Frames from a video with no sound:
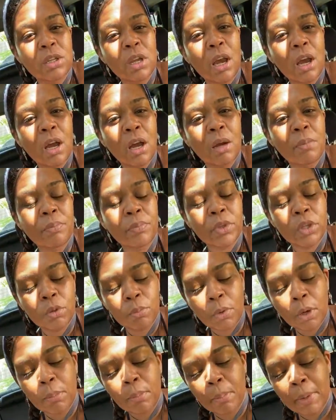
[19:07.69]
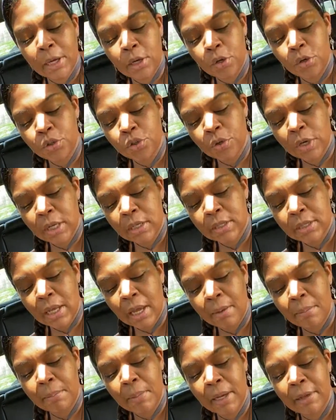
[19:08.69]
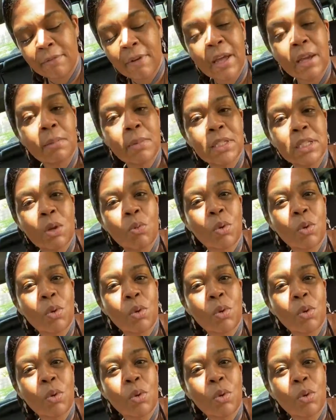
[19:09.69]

My nutrients, my vitamins,